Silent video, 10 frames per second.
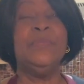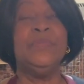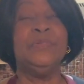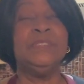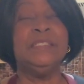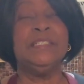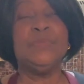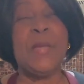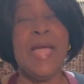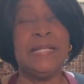those 6
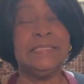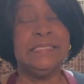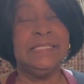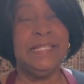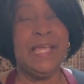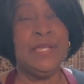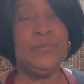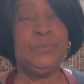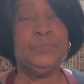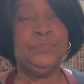packs today.
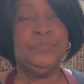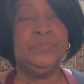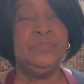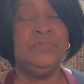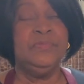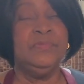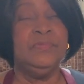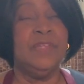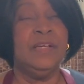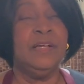
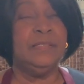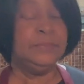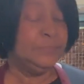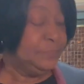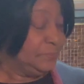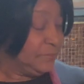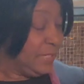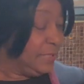And